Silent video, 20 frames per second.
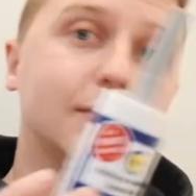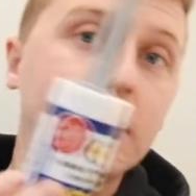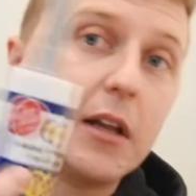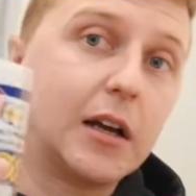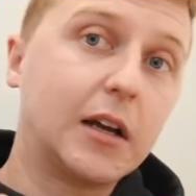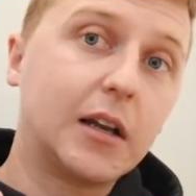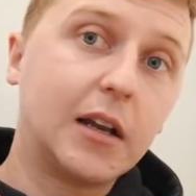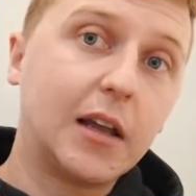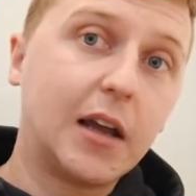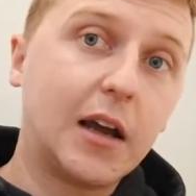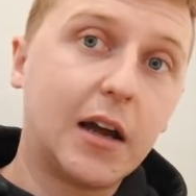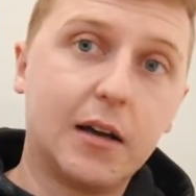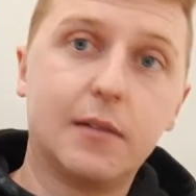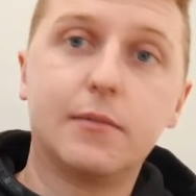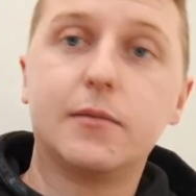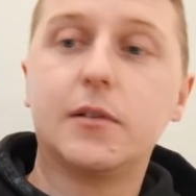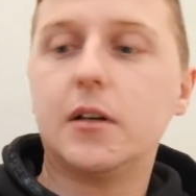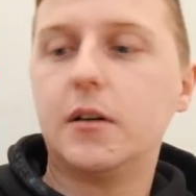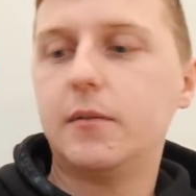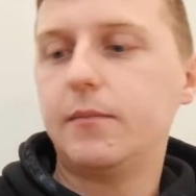Luckily I
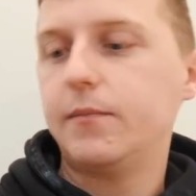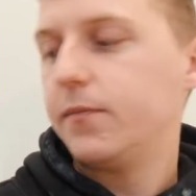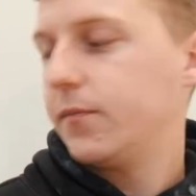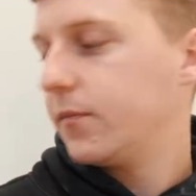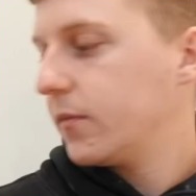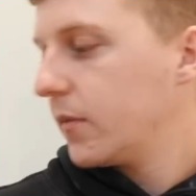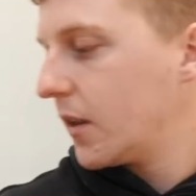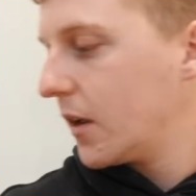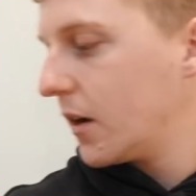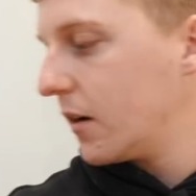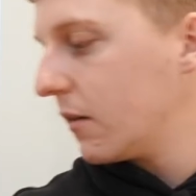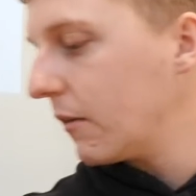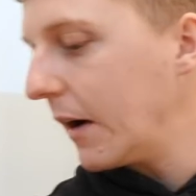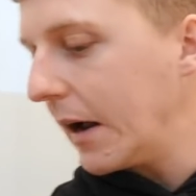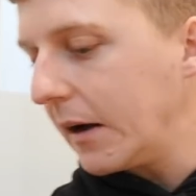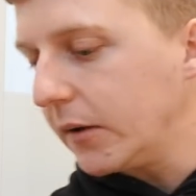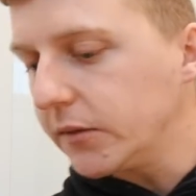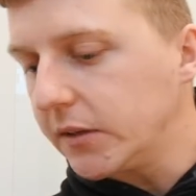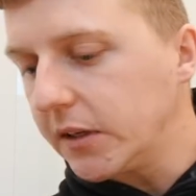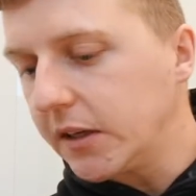have some
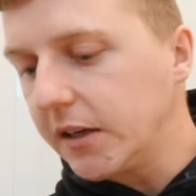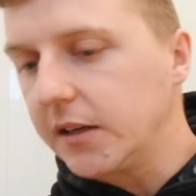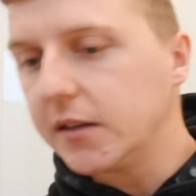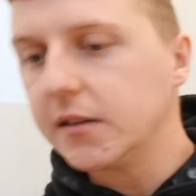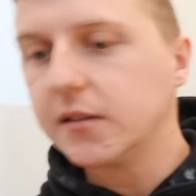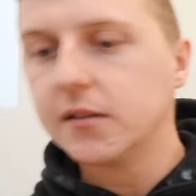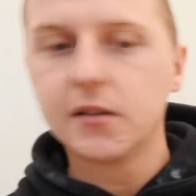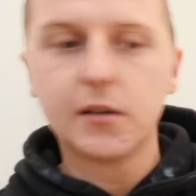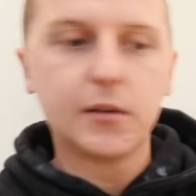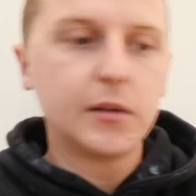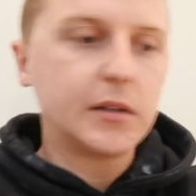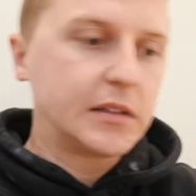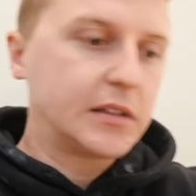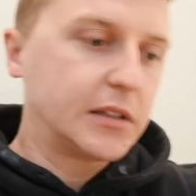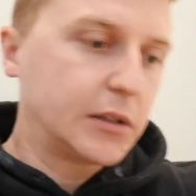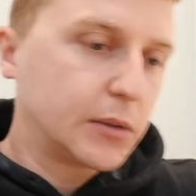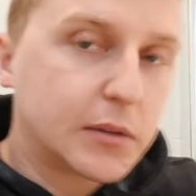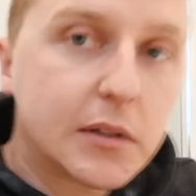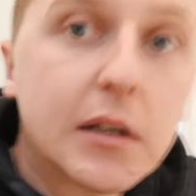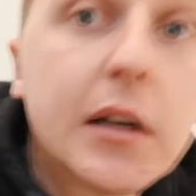around so it seals